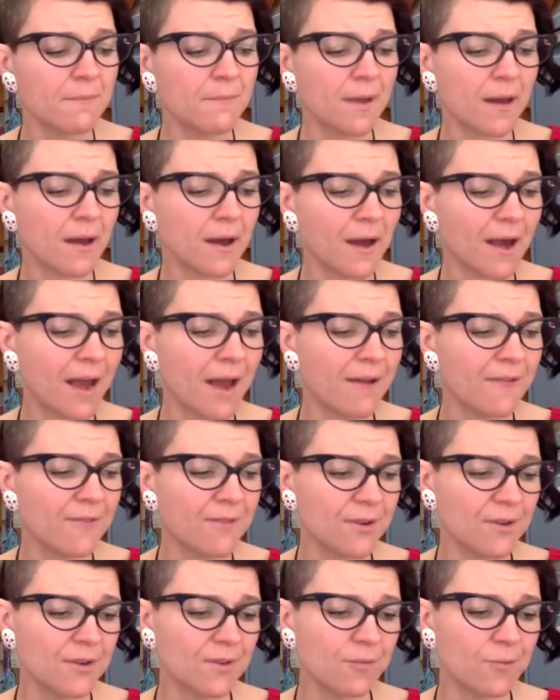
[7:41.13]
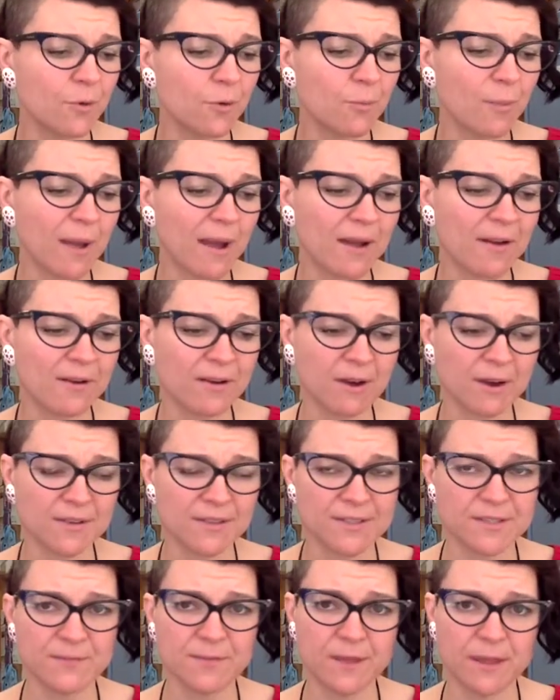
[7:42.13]
have those full
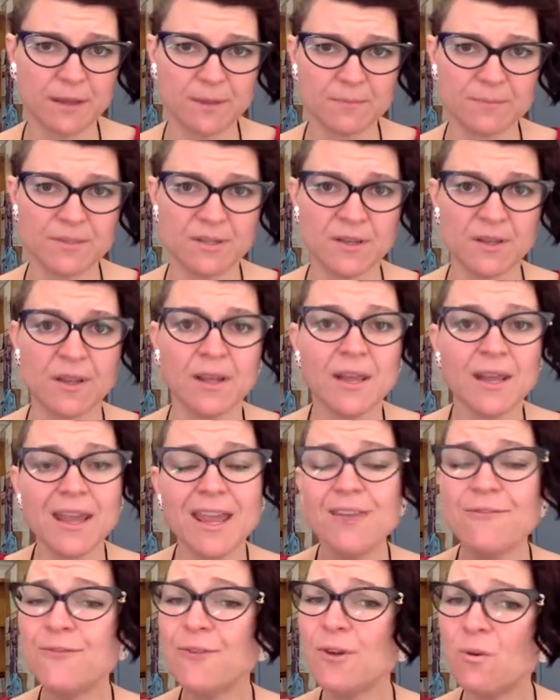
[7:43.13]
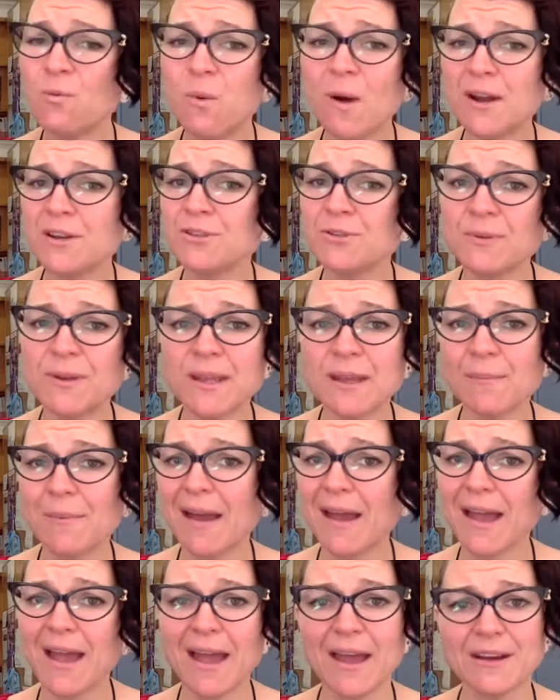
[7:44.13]
paragraphs developed. If you're wondering
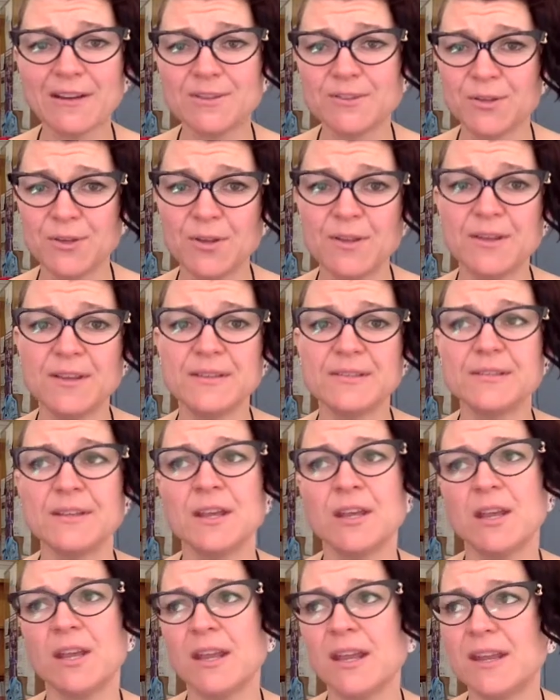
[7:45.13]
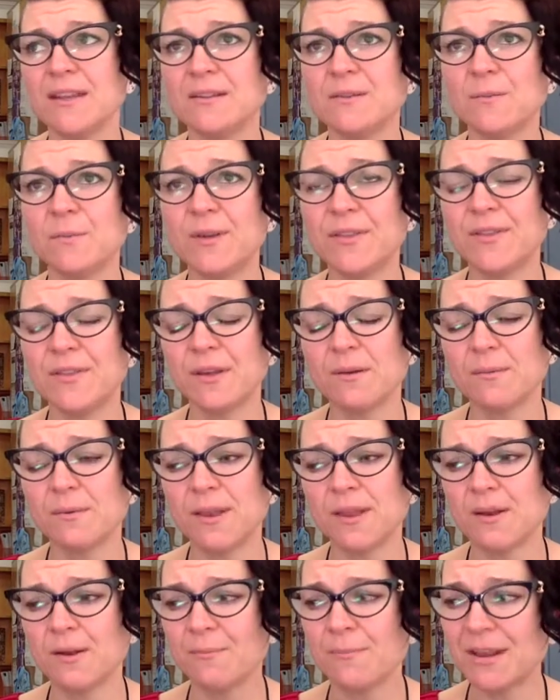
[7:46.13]
about how to do this with
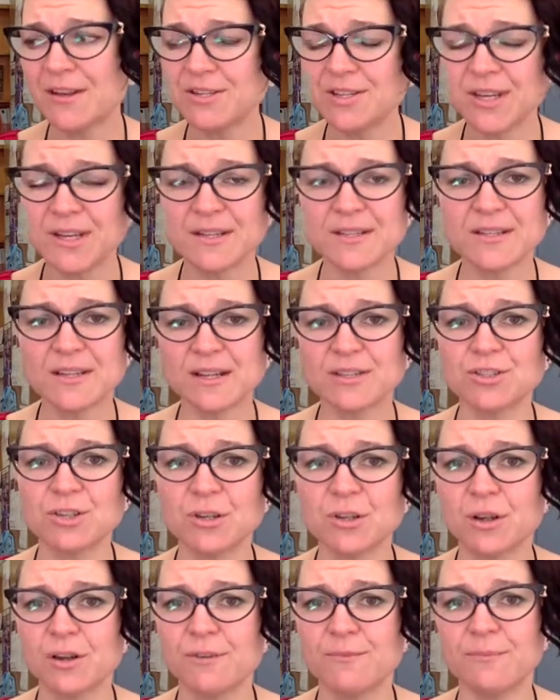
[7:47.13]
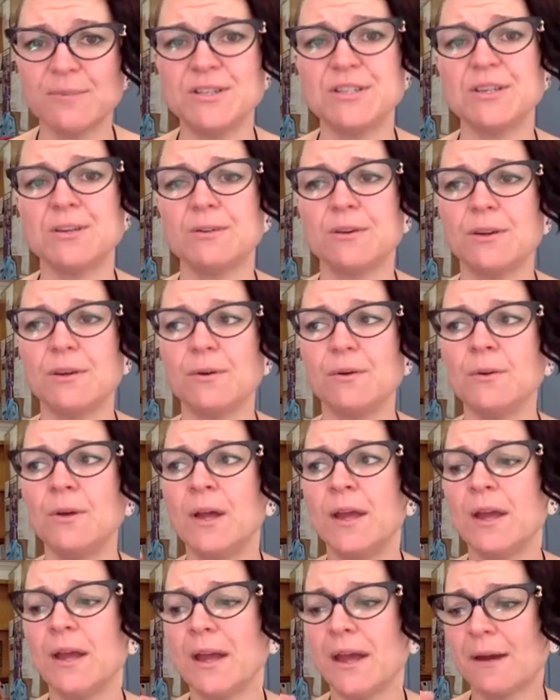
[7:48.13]
mentioning such a lot of material
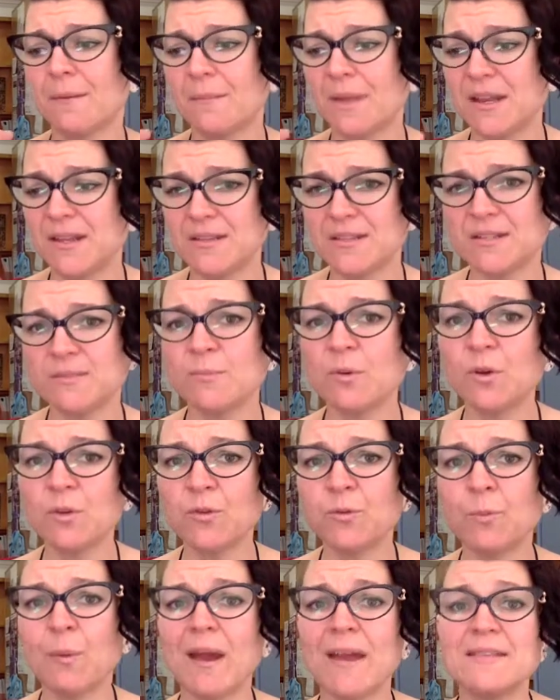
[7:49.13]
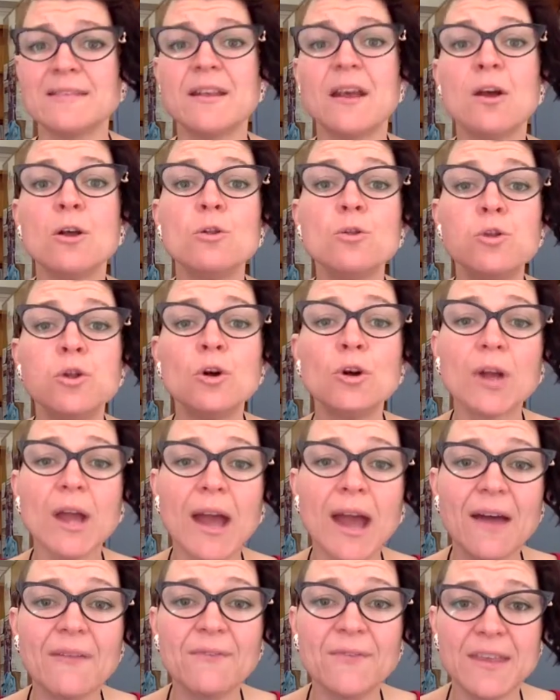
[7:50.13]
in a small space, look
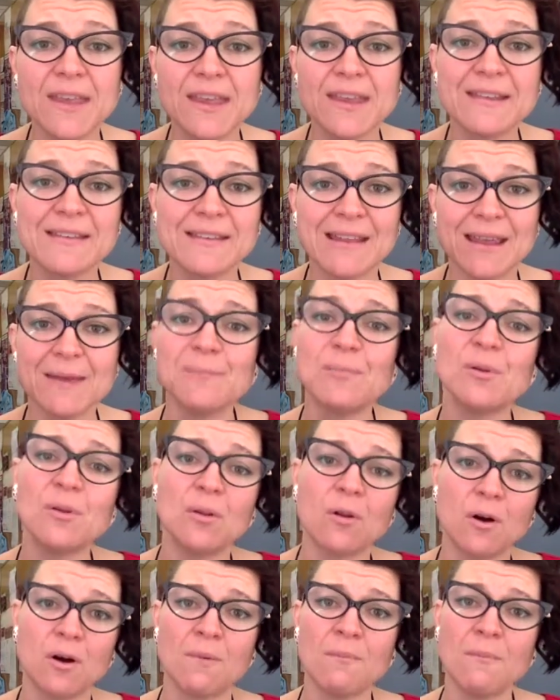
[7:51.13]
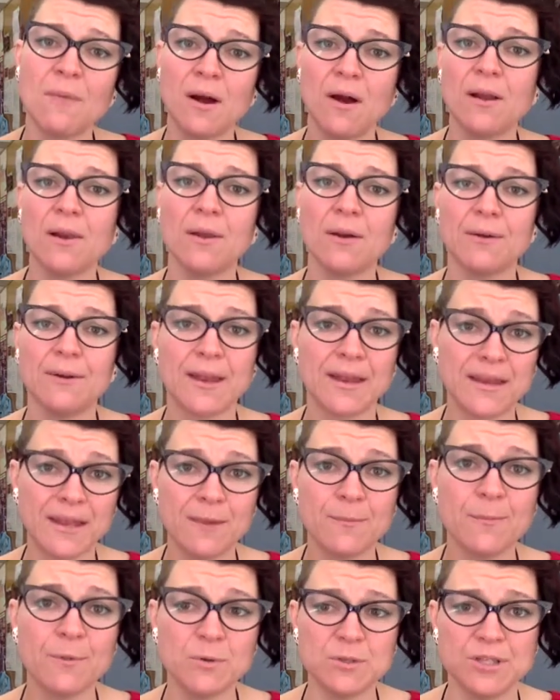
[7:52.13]
at the example on Milo and
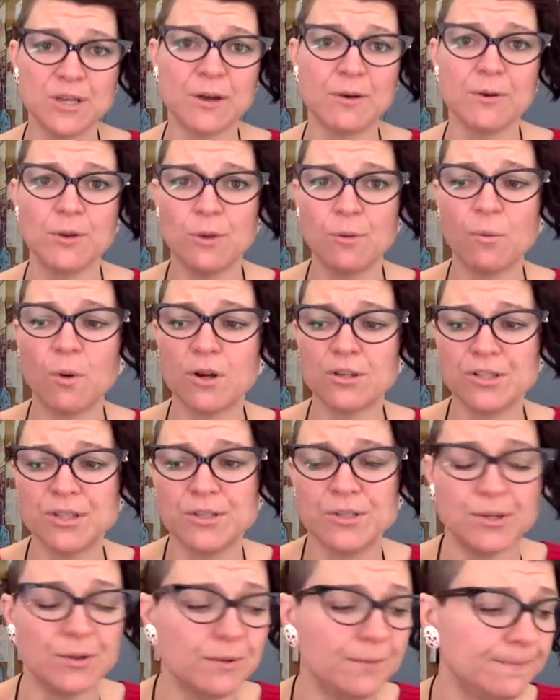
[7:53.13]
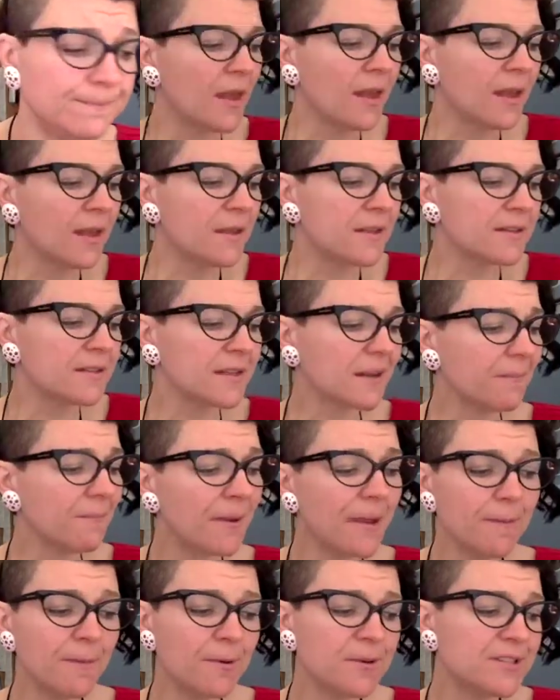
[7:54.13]
it will tell you what to do. Some
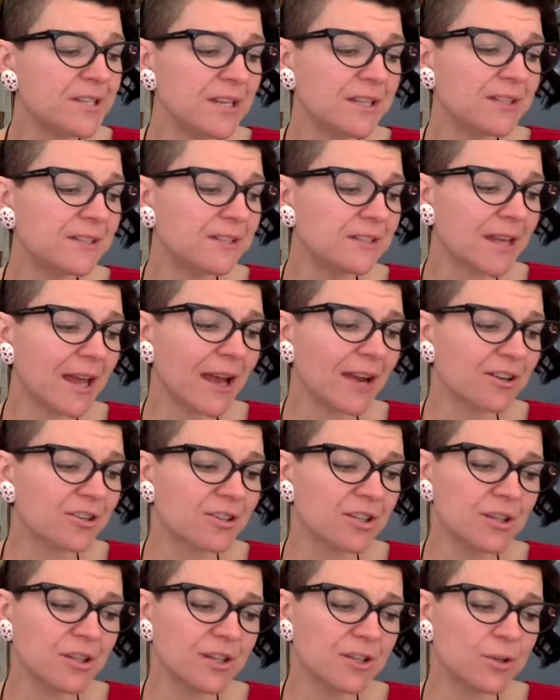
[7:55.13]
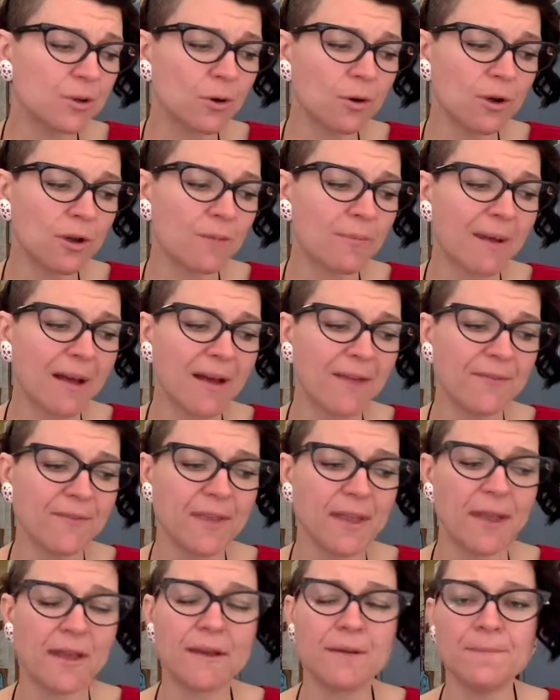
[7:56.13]
people didn't actually talk about
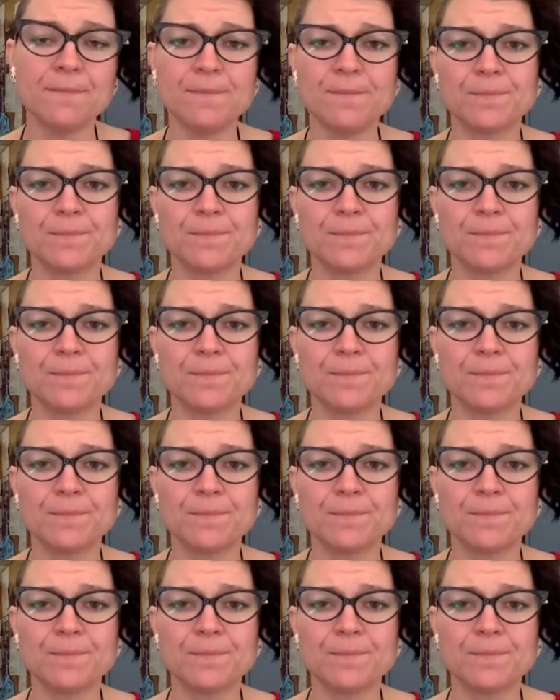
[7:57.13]
their